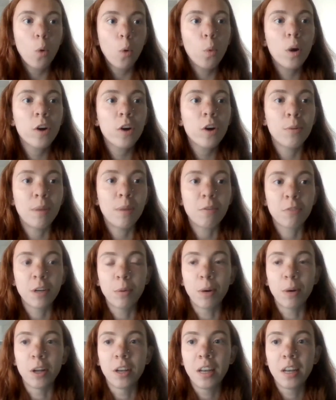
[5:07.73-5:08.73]
Welcome,
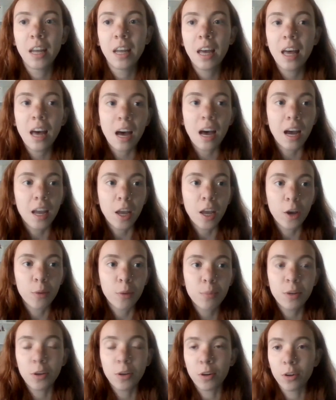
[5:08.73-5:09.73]
everyone. I
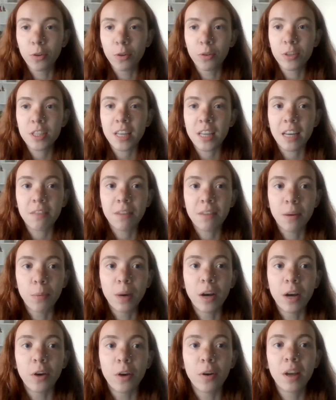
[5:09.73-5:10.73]
hope you are all safe and
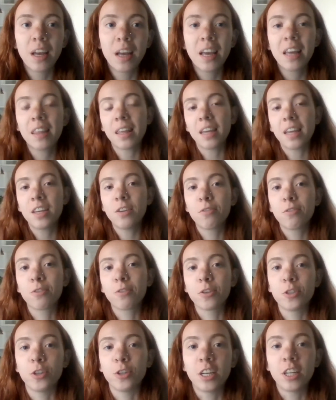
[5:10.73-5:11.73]
well. Thank you
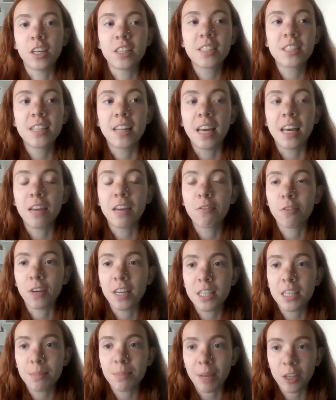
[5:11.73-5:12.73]
for joining us today for
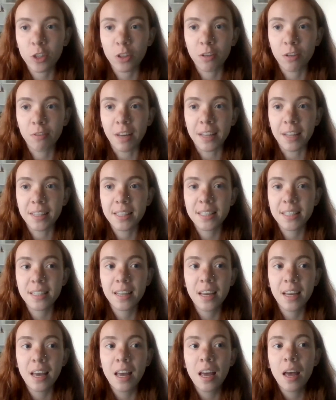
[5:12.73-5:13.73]
a special event.
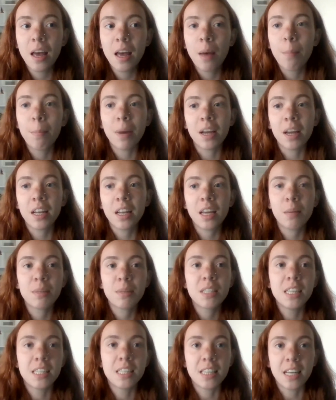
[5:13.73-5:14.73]
My name
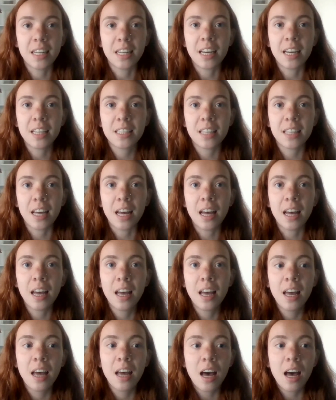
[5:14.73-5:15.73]
is Isa Dextra.
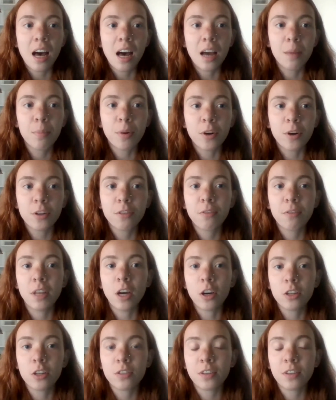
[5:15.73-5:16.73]
I'm part of the
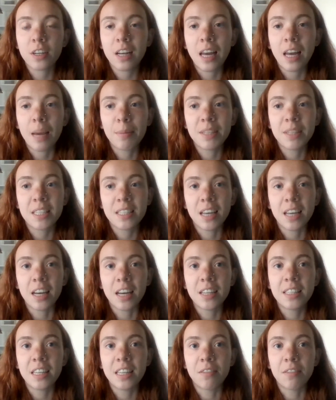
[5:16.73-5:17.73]
Oxford Climate
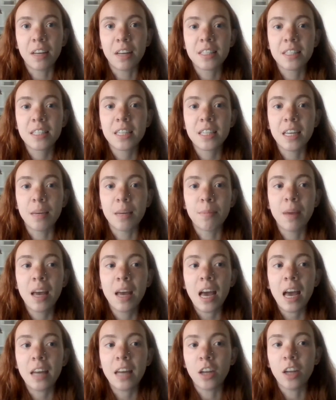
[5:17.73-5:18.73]
Society events team
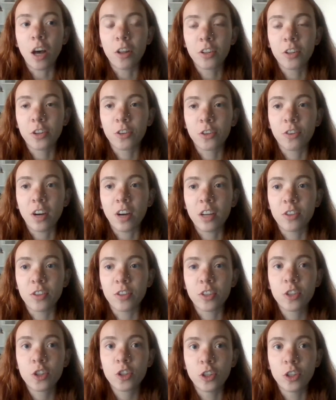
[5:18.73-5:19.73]
and an
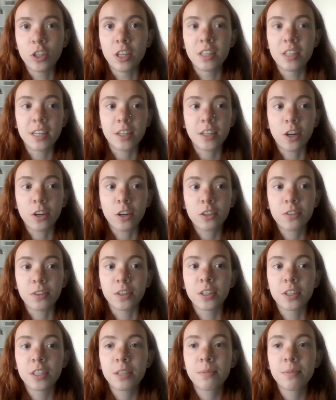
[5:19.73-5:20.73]
undergraduate student at
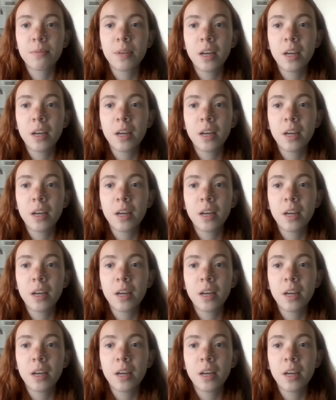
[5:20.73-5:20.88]
Oxford.